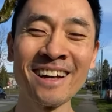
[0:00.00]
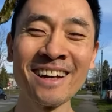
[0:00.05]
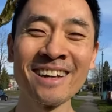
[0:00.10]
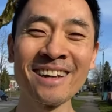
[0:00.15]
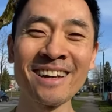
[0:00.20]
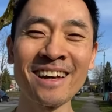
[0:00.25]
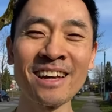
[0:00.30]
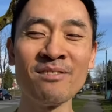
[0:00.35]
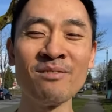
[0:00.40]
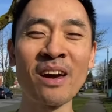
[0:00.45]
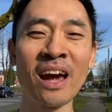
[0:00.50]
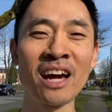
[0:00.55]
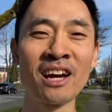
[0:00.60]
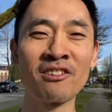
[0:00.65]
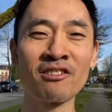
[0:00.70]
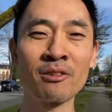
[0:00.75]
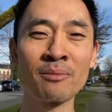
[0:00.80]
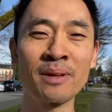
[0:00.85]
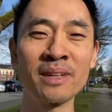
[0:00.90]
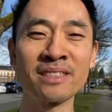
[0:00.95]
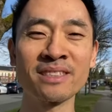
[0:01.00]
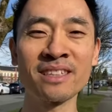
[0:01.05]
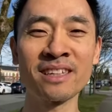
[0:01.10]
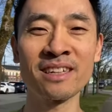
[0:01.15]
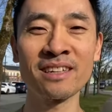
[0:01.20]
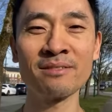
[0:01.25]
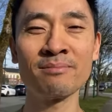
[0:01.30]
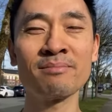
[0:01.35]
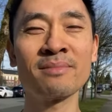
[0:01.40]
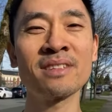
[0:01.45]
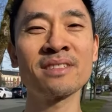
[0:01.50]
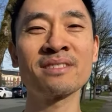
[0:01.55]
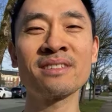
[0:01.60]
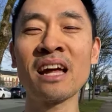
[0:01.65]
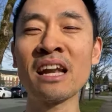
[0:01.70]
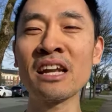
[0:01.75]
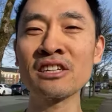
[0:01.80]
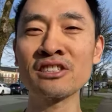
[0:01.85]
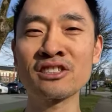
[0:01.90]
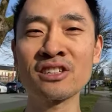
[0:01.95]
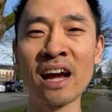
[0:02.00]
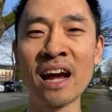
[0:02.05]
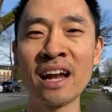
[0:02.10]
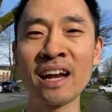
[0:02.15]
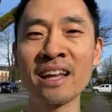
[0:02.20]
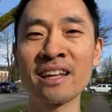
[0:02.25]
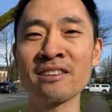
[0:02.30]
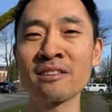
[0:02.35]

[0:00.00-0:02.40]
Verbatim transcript: In Vancouver, BC. The sun is shining,